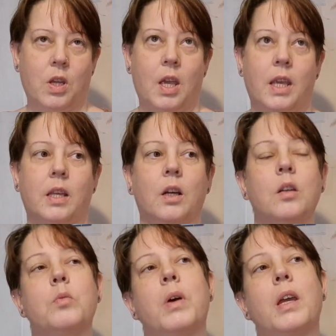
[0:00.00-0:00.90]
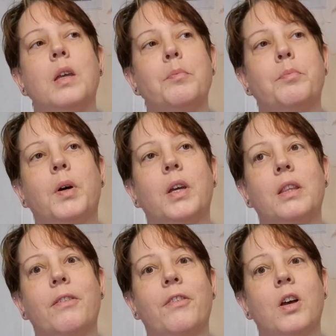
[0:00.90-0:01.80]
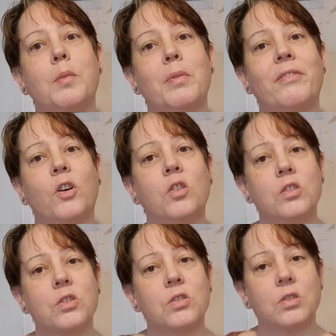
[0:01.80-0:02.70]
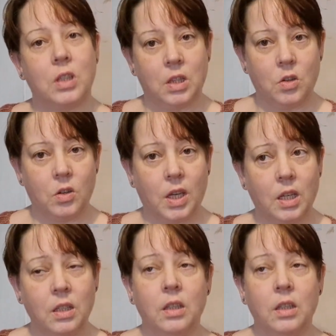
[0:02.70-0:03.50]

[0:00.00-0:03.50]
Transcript: a colourway by the Fibrefox in the UK.